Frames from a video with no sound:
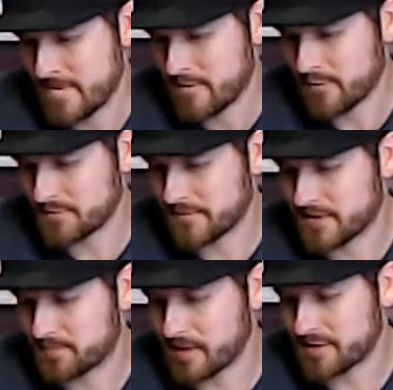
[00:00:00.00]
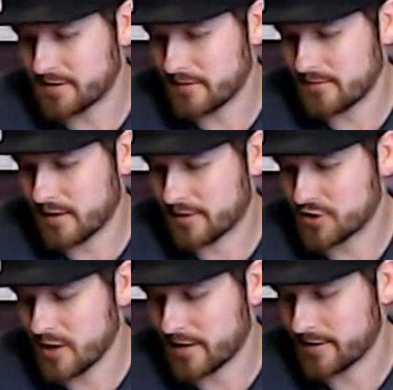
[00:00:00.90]
Notes of espresso, dark
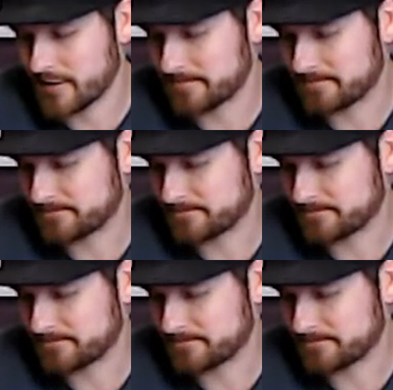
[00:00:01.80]
chocolate.